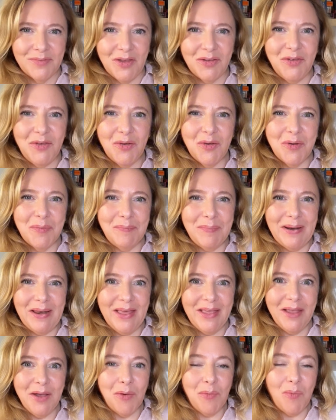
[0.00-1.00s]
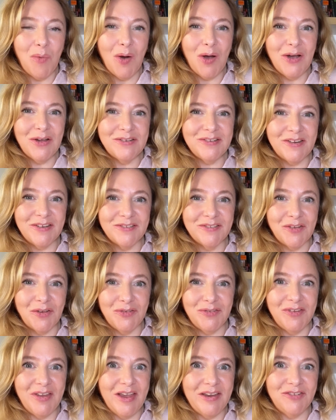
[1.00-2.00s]
You could play a word
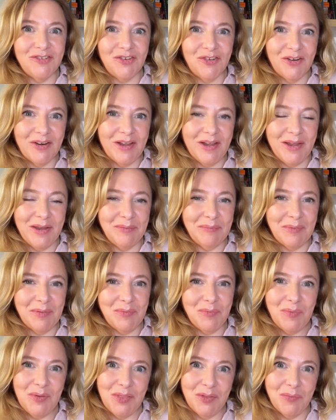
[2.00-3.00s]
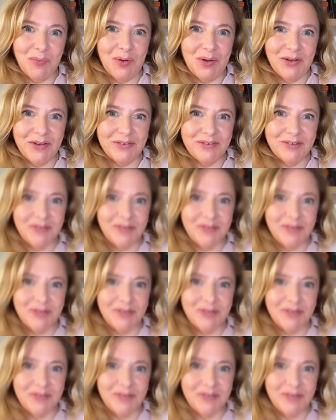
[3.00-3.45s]
association game with the word.